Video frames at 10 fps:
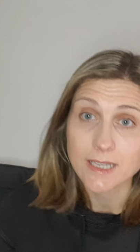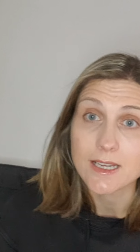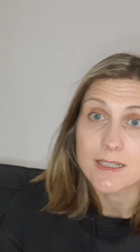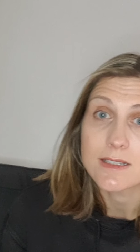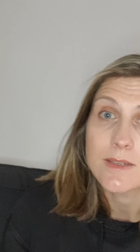
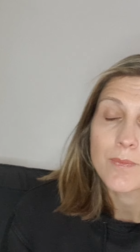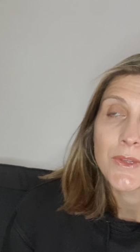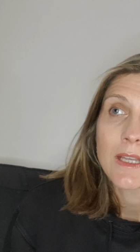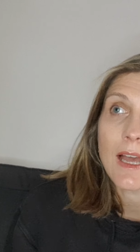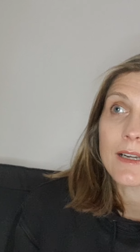is.
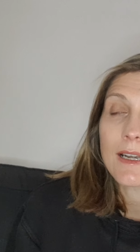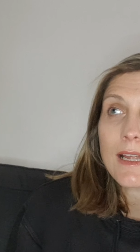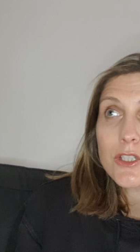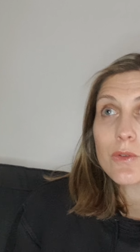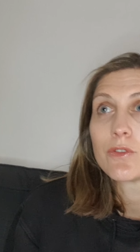And in
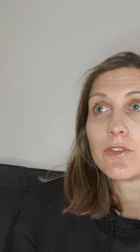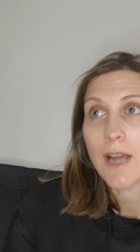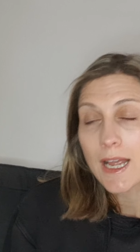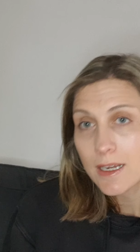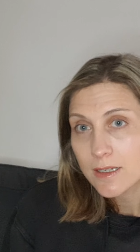actual
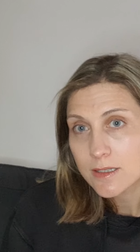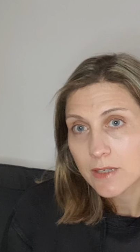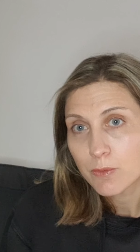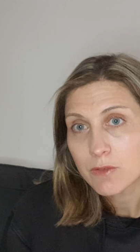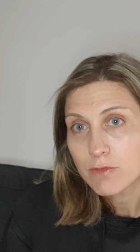fact,
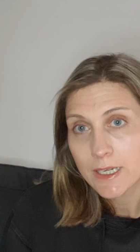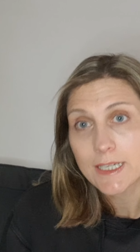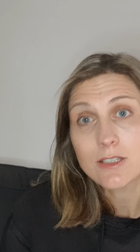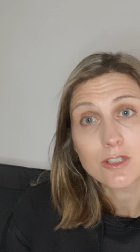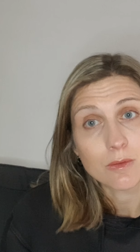if we
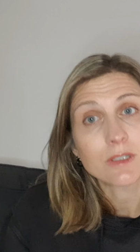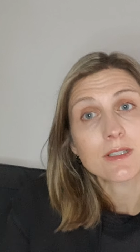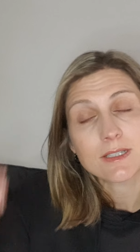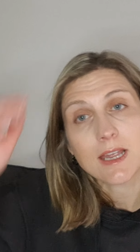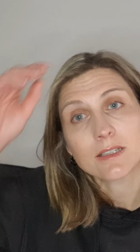really do
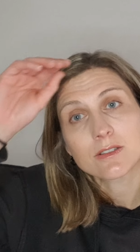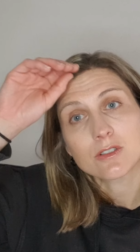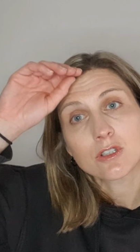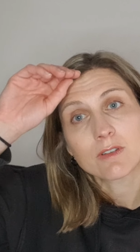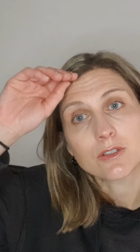understand
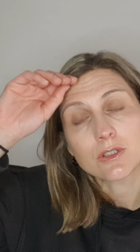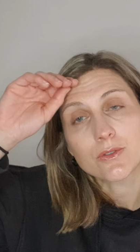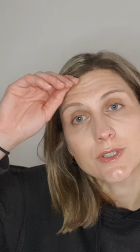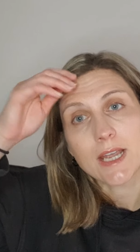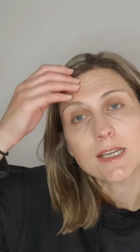neurological
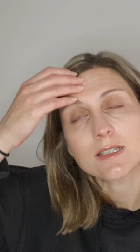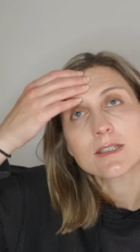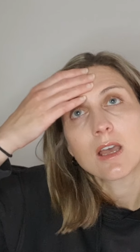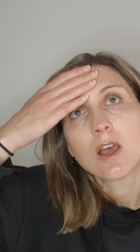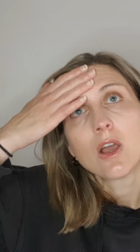
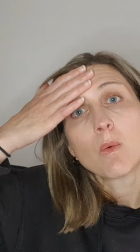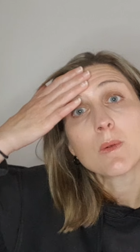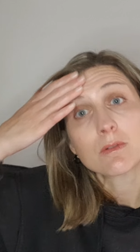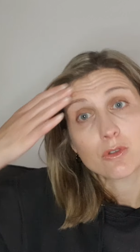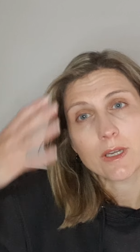states, we
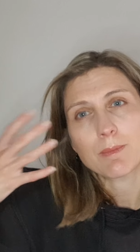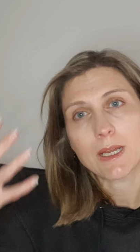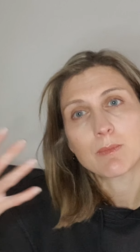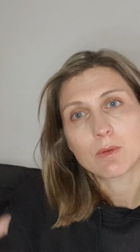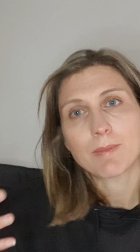will treat
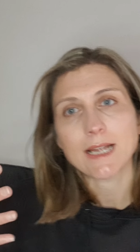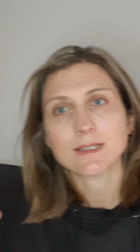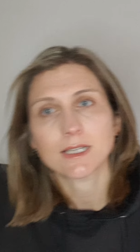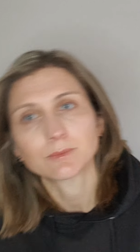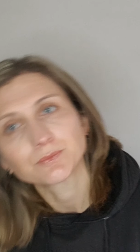people
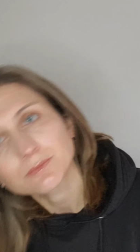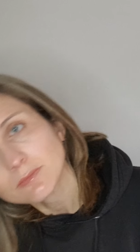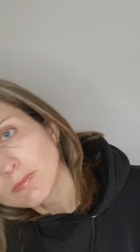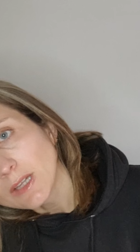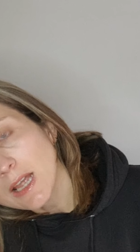better.
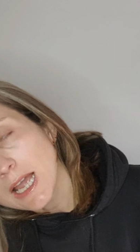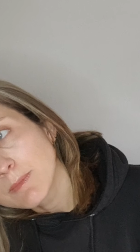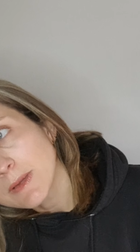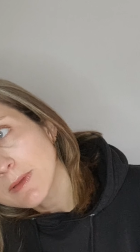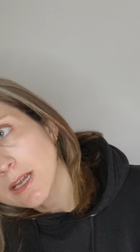
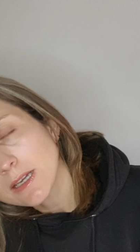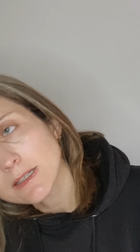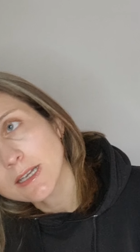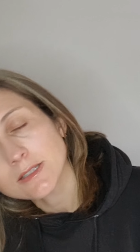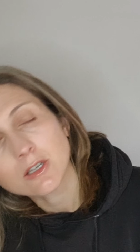
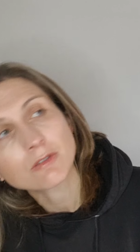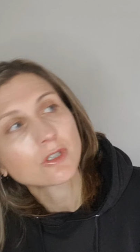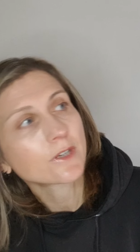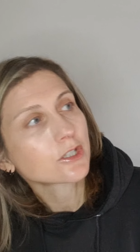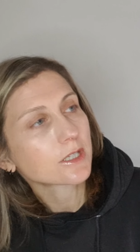It's a
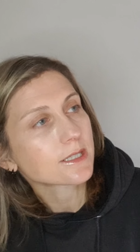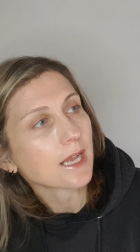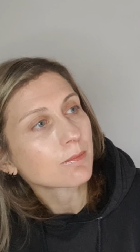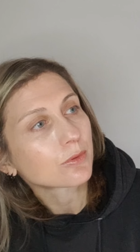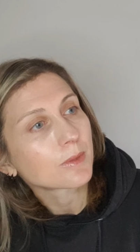controversial
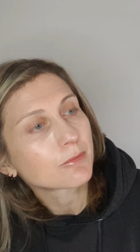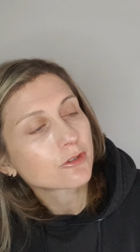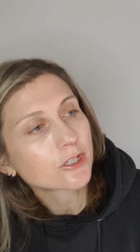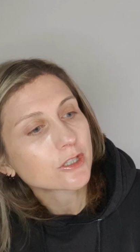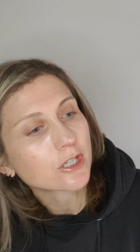example, but
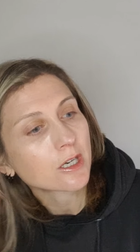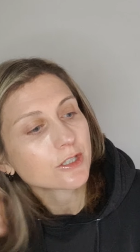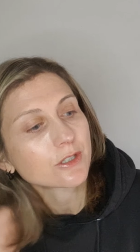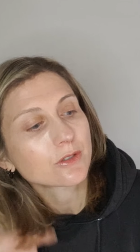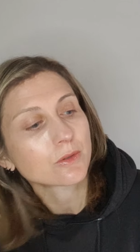Patricia
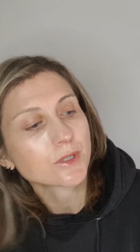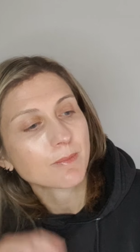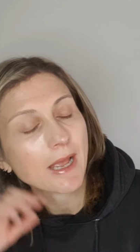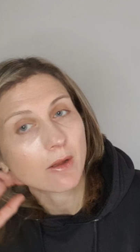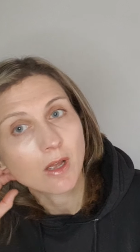Churchill talks
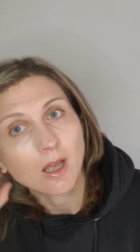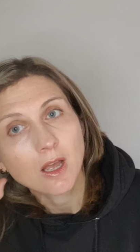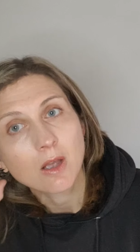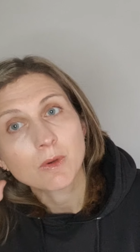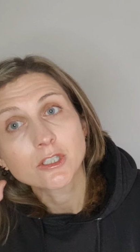about
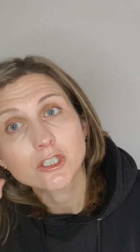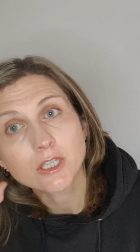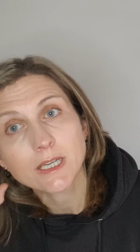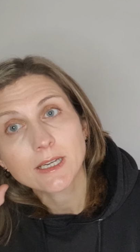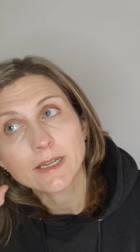when
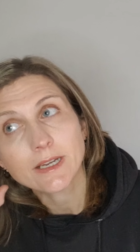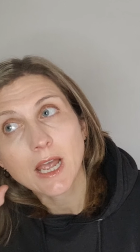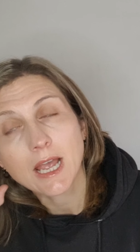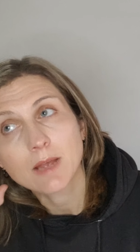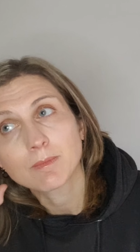she
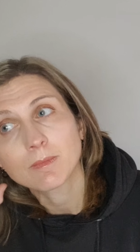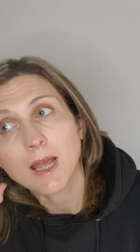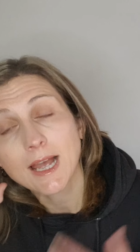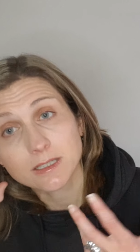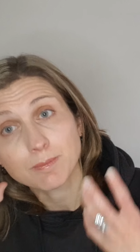
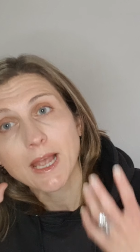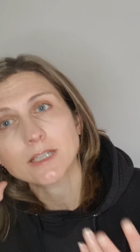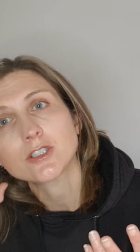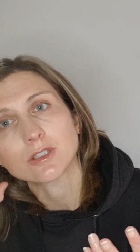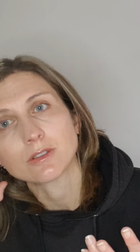had a
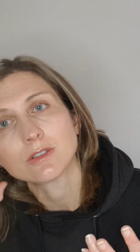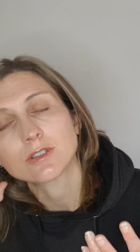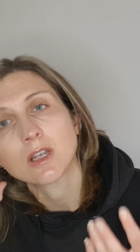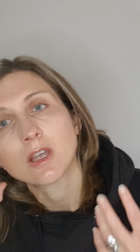patient